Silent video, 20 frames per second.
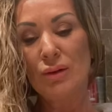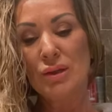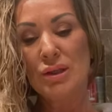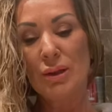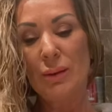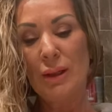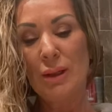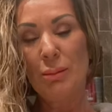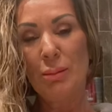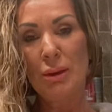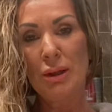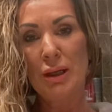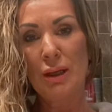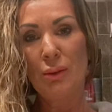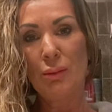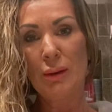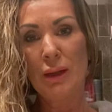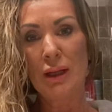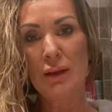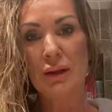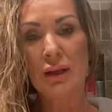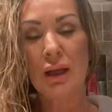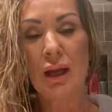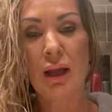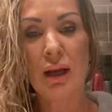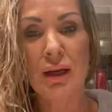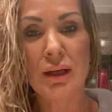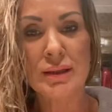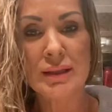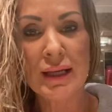So anybody with
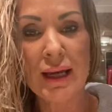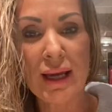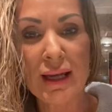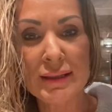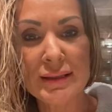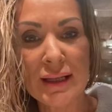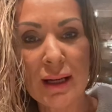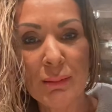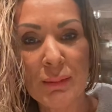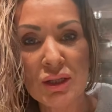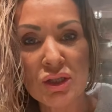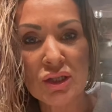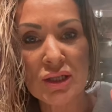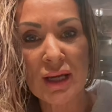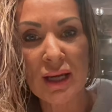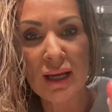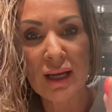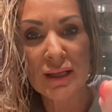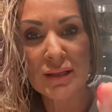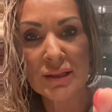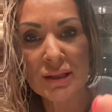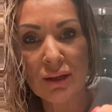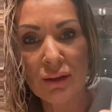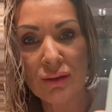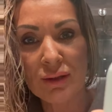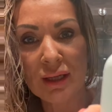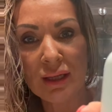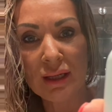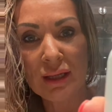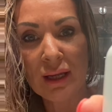coloured hair, damaged hair, so
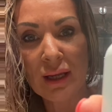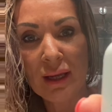the